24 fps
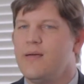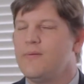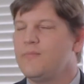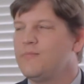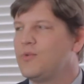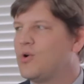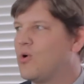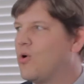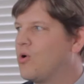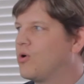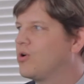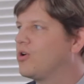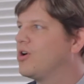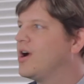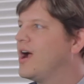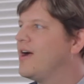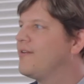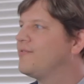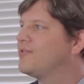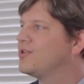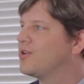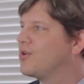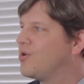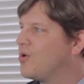quarter
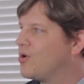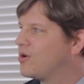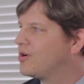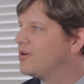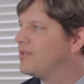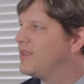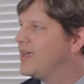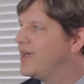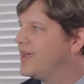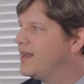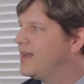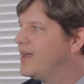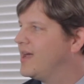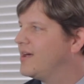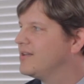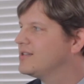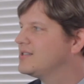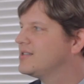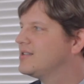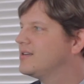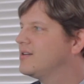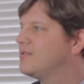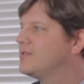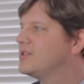after quarter, they
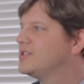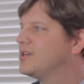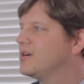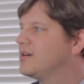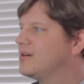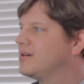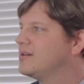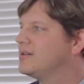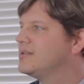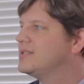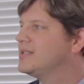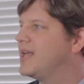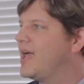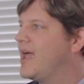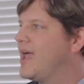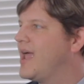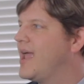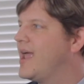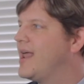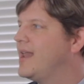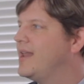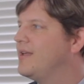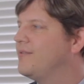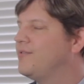announce their returns,
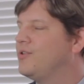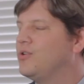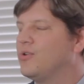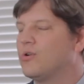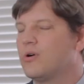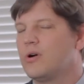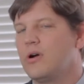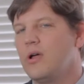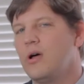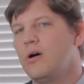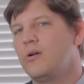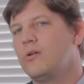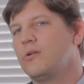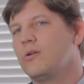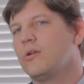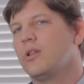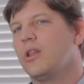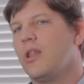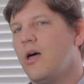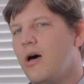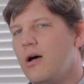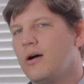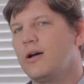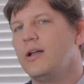and if you're an owner
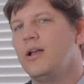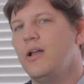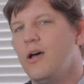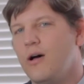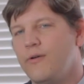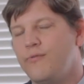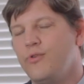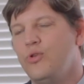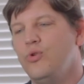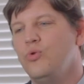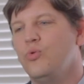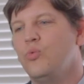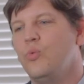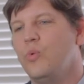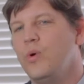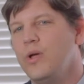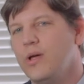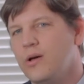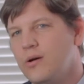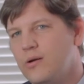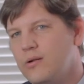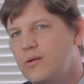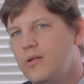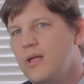long enough, you
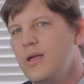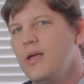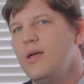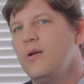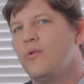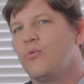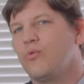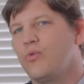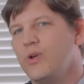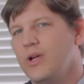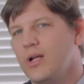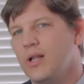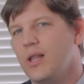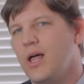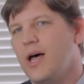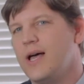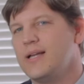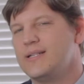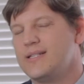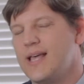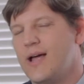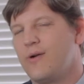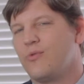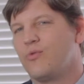will
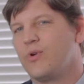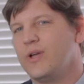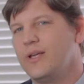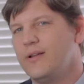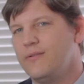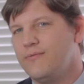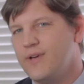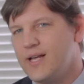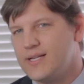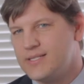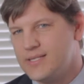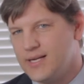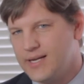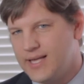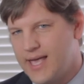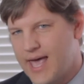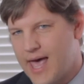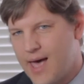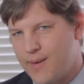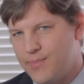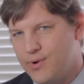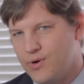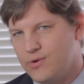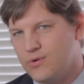realize that reinvested
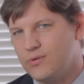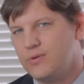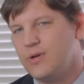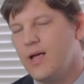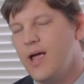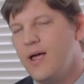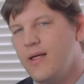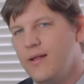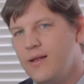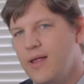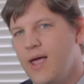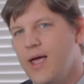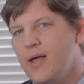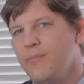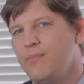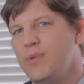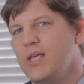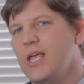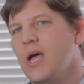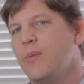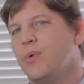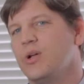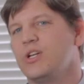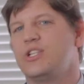capital and
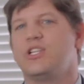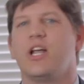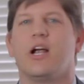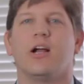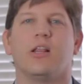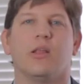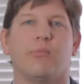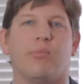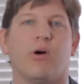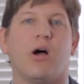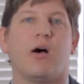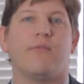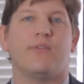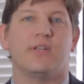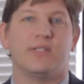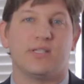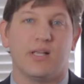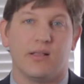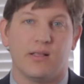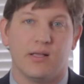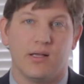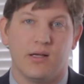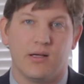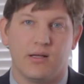be able to share in the profits of the